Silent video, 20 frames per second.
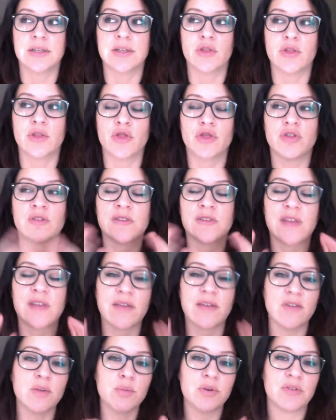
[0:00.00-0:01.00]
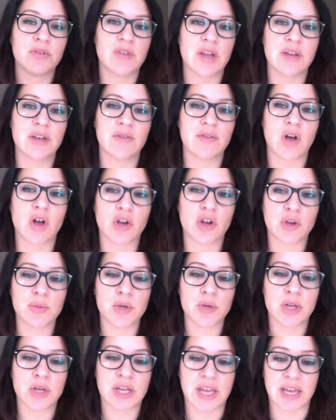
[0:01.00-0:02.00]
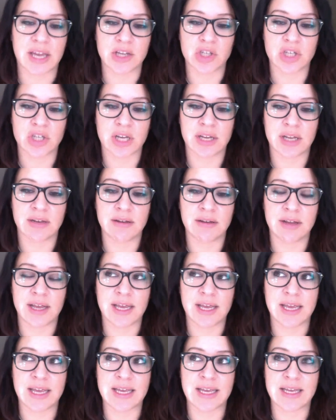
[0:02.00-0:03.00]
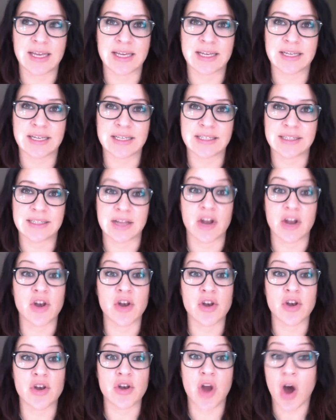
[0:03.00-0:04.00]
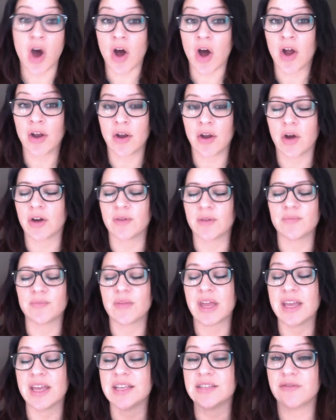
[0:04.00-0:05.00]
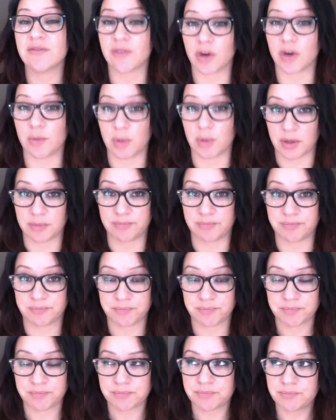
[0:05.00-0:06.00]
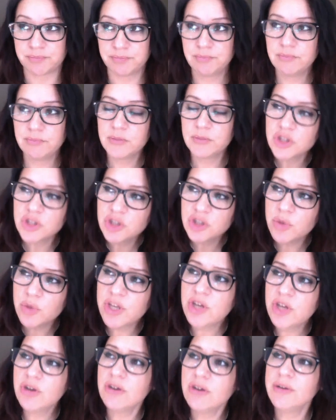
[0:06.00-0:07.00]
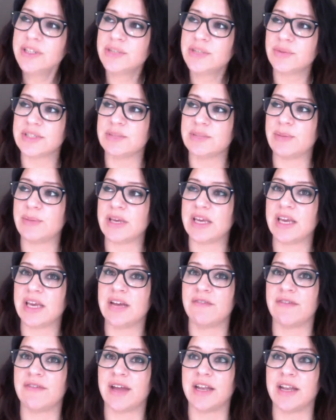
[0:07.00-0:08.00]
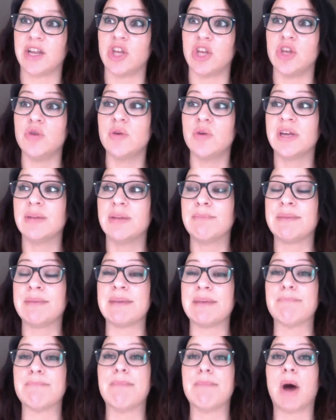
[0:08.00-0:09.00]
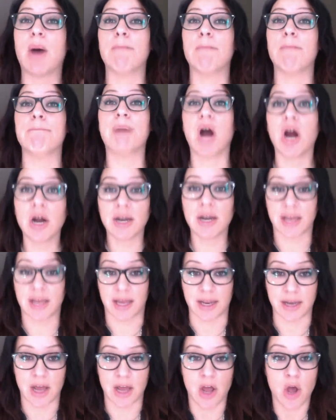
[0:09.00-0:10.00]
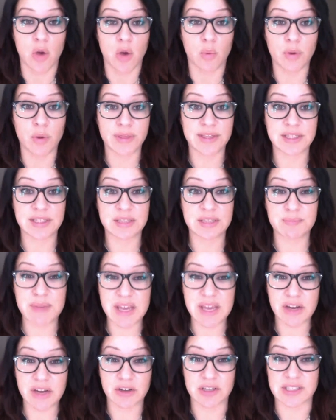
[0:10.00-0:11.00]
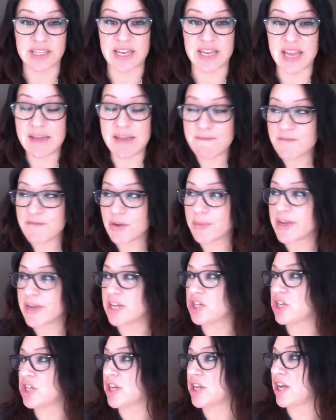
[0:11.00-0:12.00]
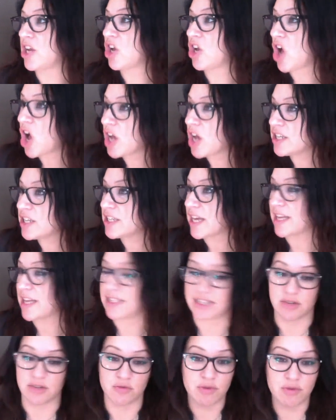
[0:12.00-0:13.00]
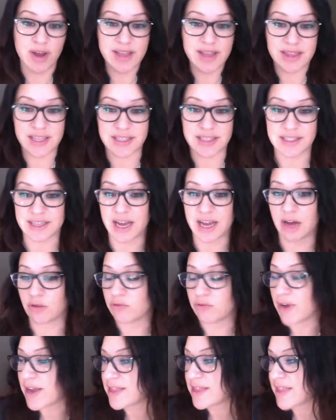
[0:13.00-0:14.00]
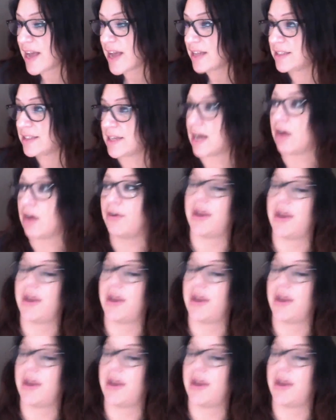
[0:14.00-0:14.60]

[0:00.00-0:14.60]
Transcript: seven percent of all communication is non, or is verbal. So when you go into a speaking event, you can be bombarded with speakers and information and content and write this down, write that down.